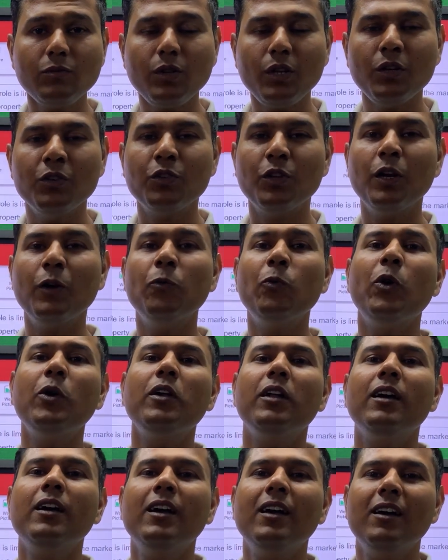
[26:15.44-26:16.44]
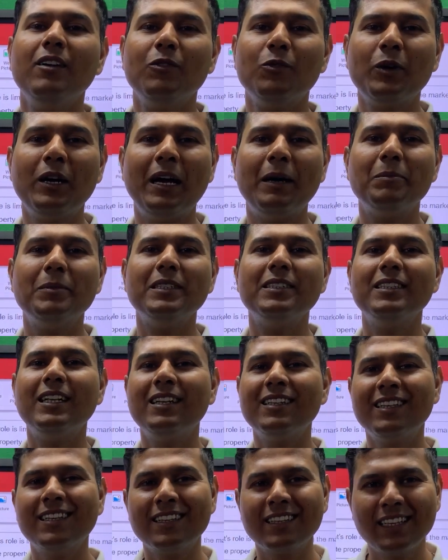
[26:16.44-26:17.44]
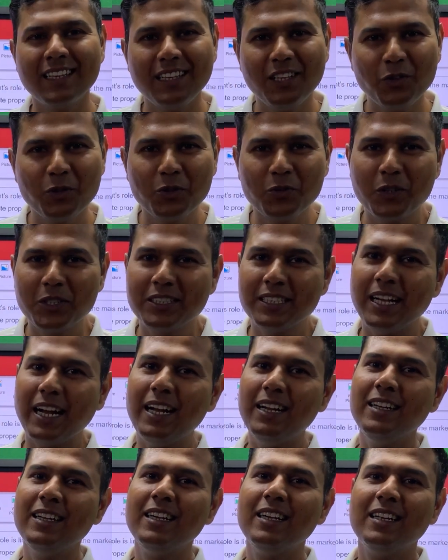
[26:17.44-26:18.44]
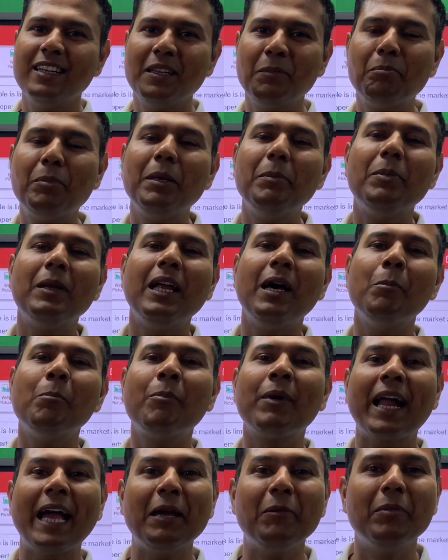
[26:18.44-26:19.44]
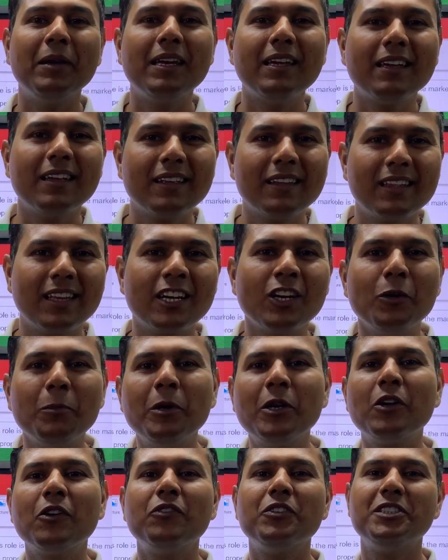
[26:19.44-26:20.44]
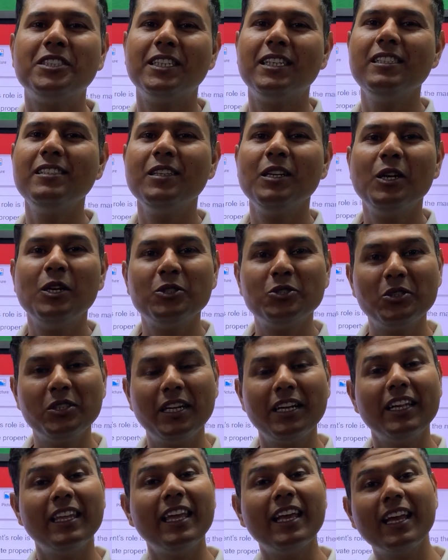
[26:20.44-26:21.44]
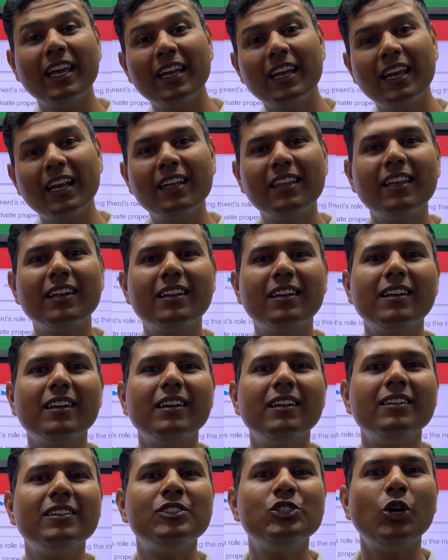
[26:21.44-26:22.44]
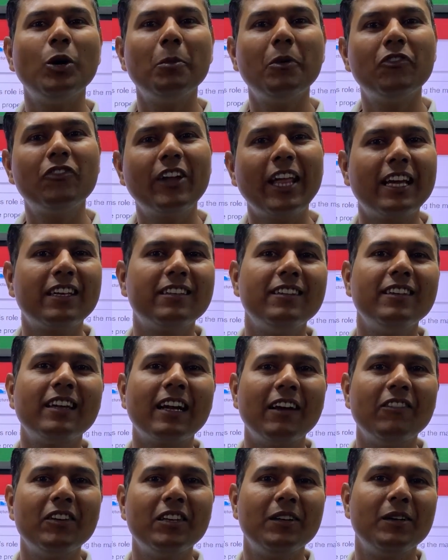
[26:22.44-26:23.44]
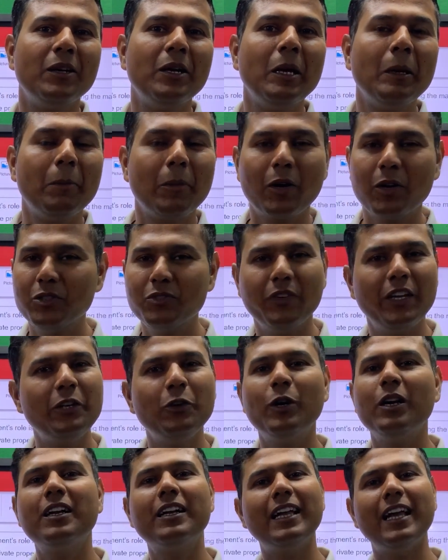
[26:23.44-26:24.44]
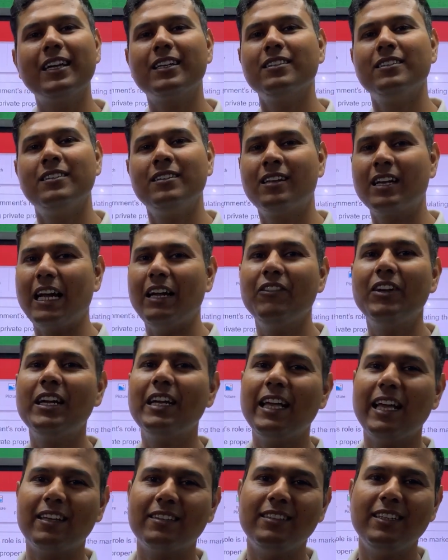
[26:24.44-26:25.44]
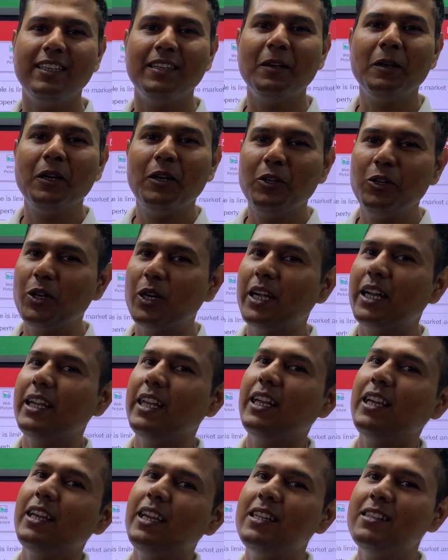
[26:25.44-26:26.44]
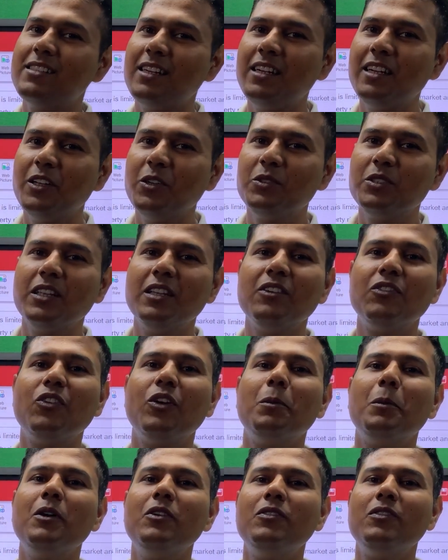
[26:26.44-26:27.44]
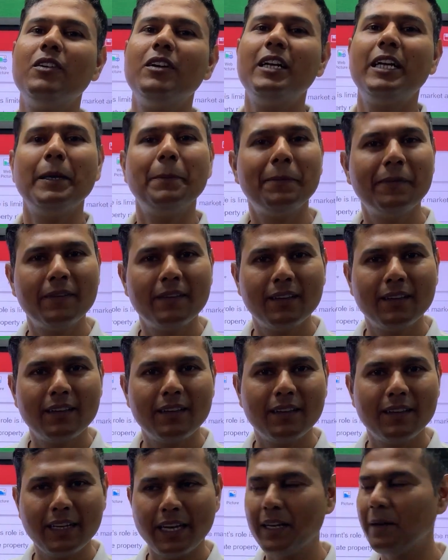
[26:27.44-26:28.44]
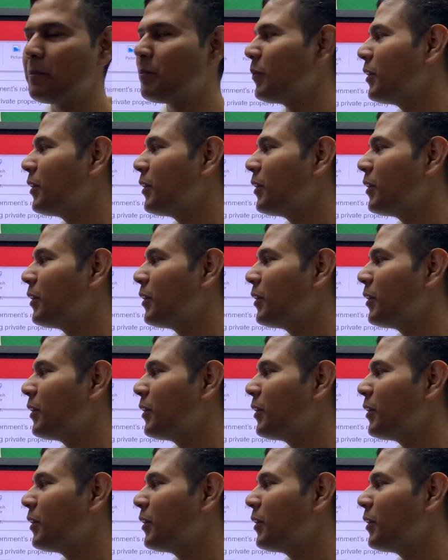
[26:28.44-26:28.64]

So now what would happen is that the news was that the people are bribing the government officials so that they can get the job of taxi driver. Because when you are driving taxi, you are getting incentives in the form of tips, right?